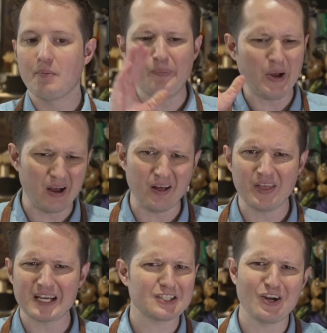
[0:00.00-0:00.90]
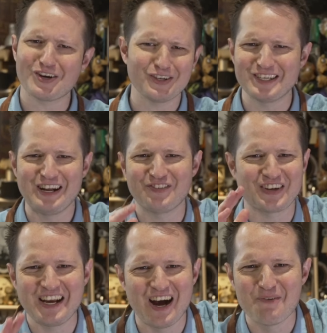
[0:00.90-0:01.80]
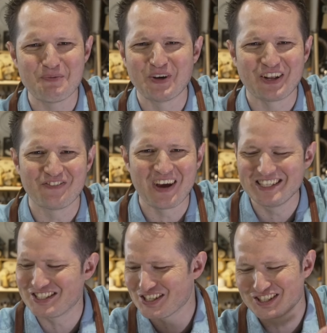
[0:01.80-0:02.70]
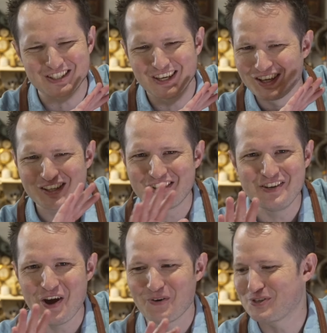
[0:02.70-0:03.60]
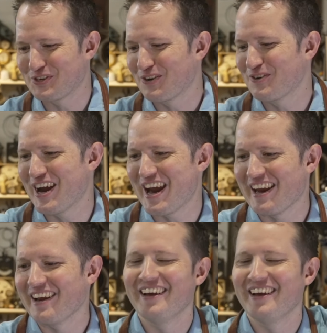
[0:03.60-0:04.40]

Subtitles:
But that's not good enough for Cardboard Adventures, no siree.